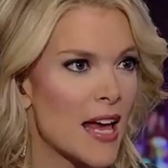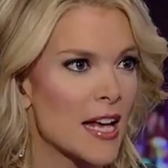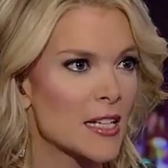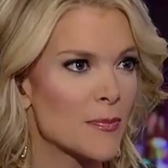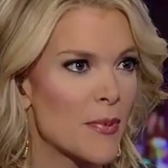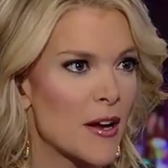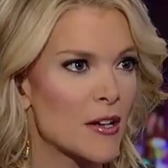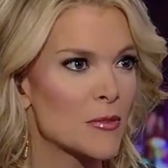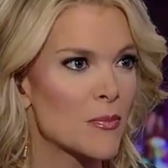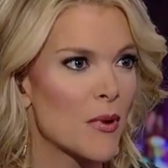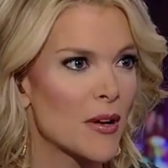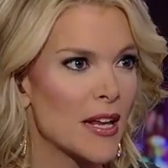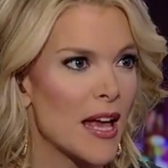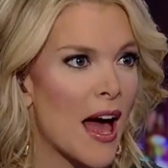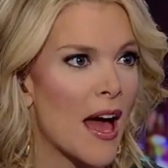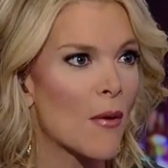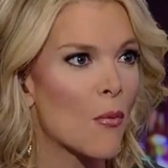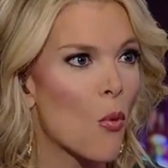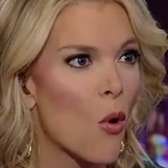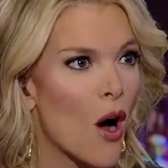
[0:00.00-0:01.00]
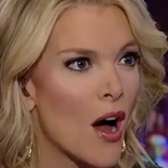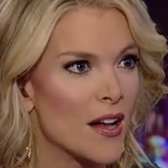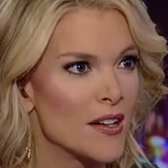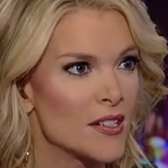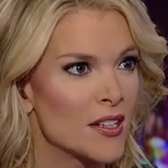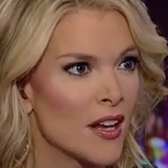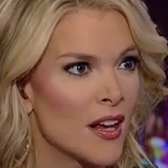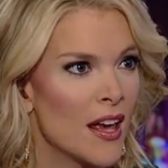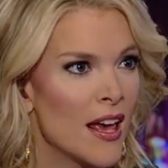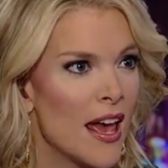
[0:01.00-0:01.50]
taxpayers' money I
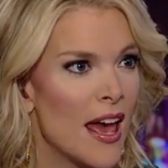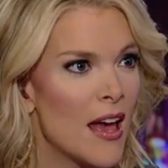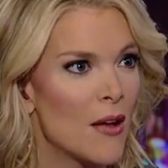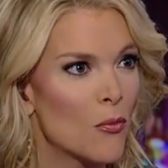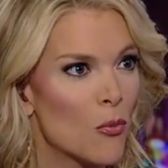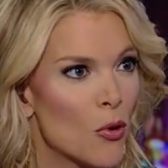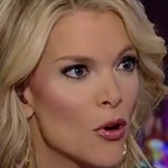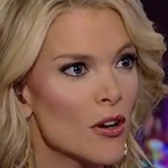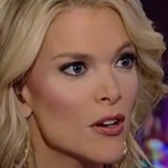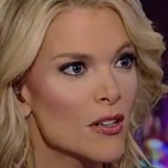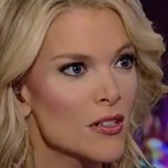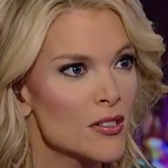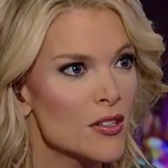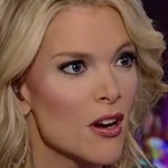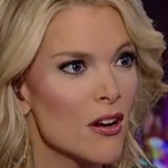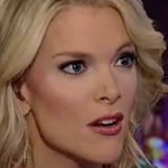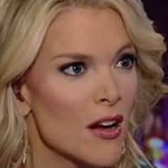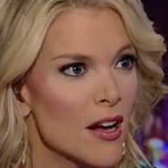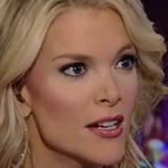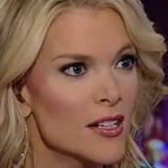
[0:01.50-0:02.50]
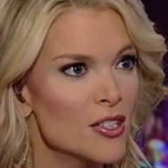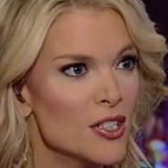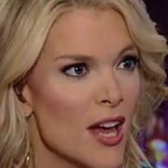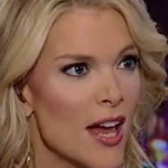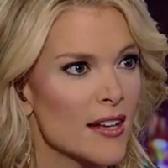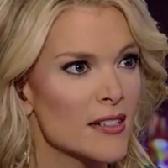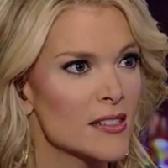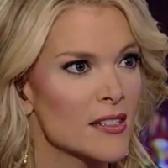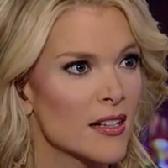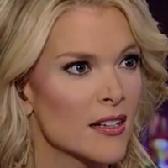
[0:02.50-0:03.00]
want, and we're going to start cutting
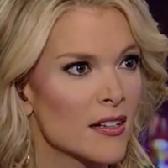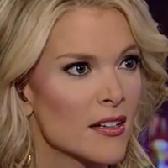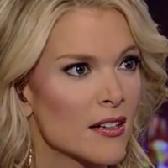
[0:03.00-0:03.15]
checks.